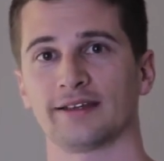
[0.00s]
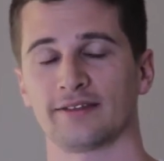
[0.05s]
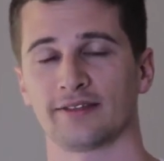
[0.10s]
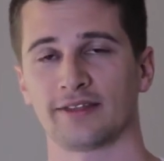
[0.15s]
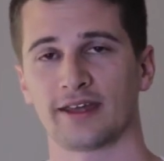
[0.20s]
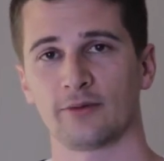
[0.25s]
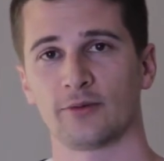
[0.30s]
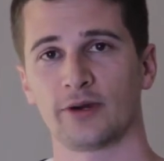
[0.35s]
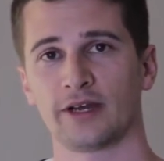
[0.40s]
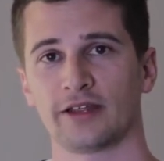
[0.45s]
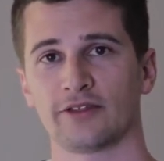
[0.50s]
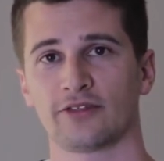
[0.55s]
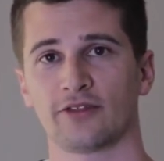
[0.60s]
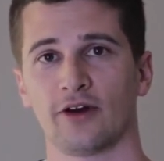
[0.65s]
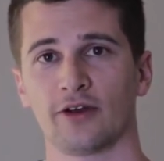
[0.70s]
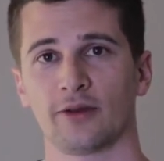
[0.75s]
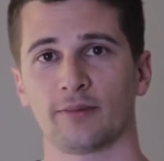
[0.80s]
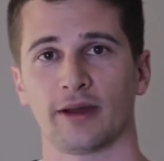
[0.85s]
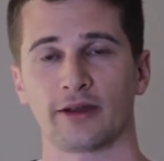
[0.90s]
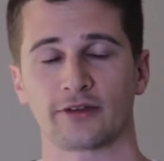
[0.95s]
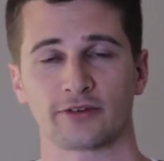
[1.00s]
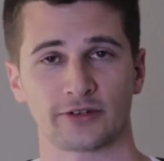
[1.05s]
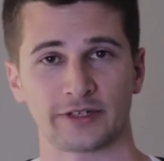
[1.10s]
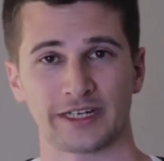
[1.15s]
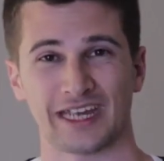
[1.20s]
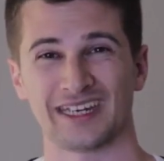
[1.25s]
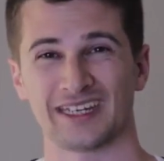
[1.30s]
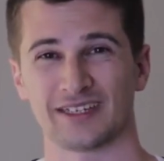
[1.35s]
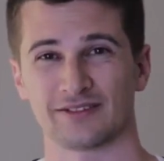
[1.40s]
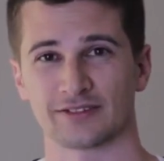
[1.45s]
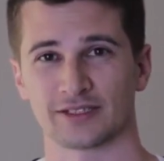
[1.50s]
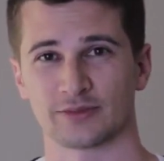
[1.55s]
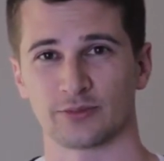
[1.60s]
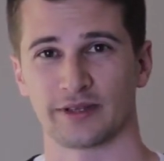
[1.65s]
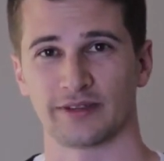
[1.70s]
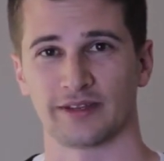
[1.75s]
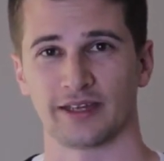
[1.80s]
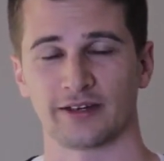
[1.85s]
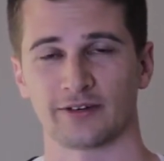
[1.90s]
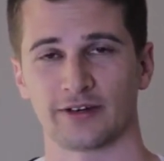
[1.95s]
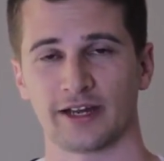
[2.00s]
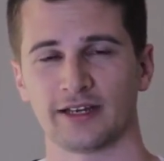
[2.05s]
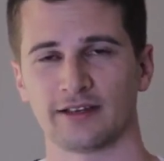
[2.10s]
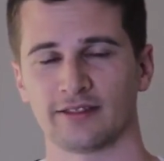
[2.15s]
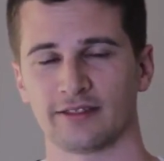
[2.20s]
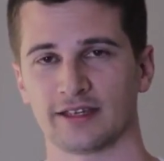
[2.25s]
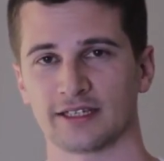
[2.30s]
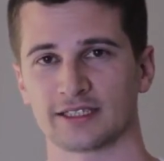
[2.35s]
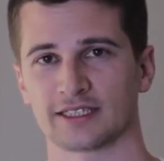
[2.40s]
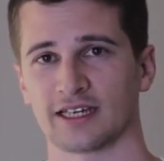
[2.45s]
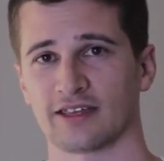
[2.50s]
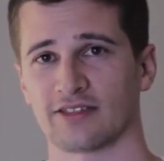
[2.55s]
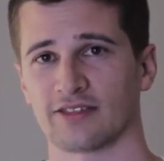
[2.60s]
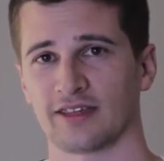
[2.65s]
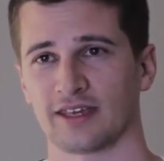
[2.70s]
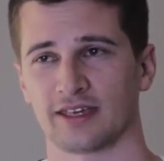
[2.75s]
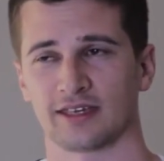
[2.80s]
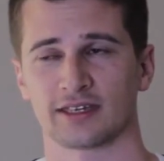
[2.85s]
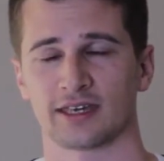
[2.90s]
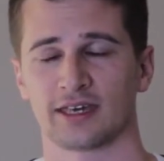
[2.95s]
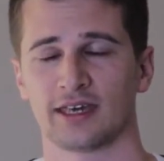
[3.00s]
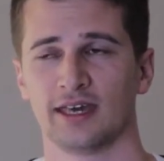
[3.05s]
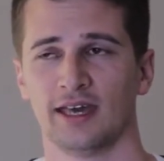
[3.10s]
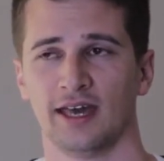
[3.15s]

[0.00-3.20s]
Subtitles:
and they really thought about creatives when they created this, I think.